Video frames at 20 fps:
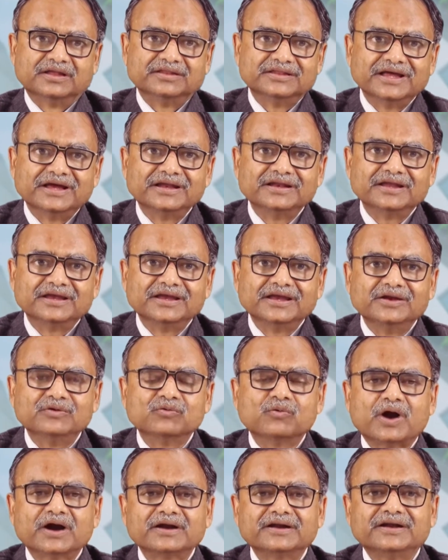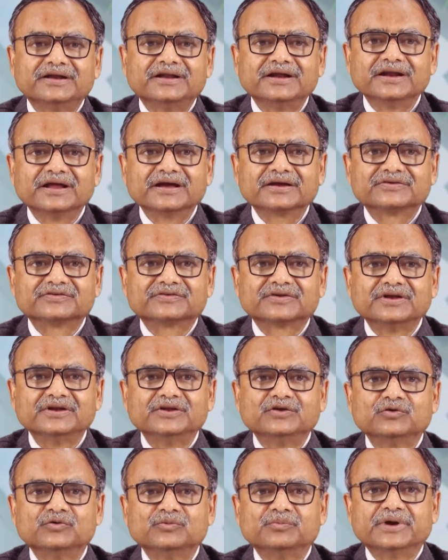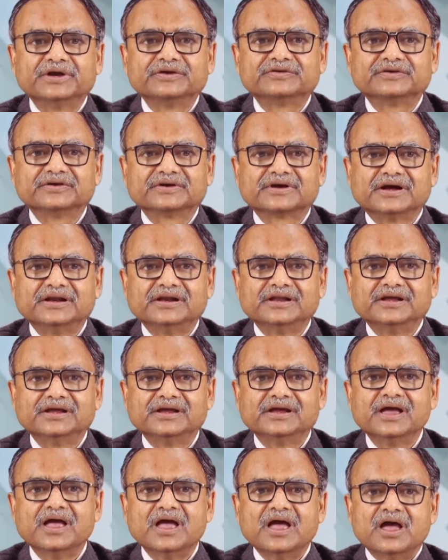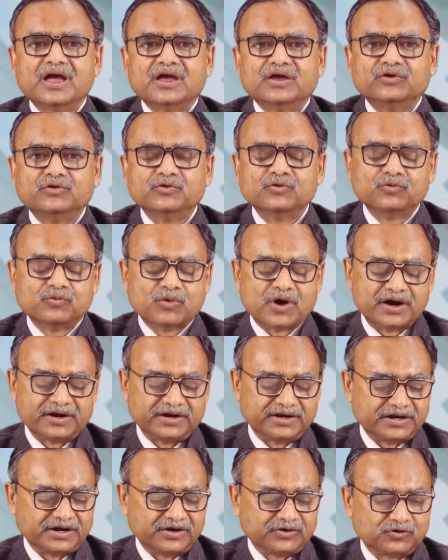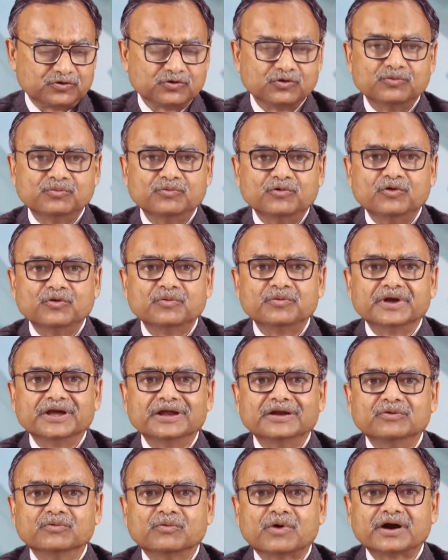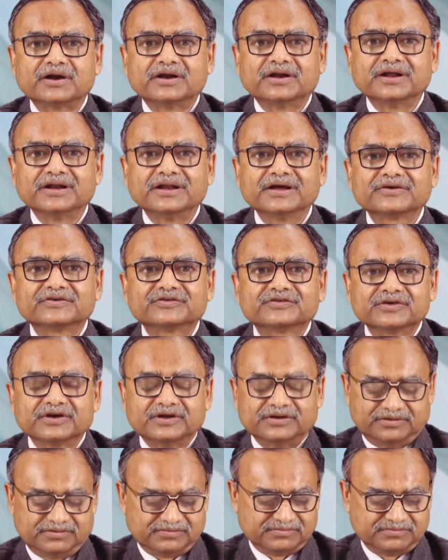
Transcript: Then in what direction you wanted to move, in what direction.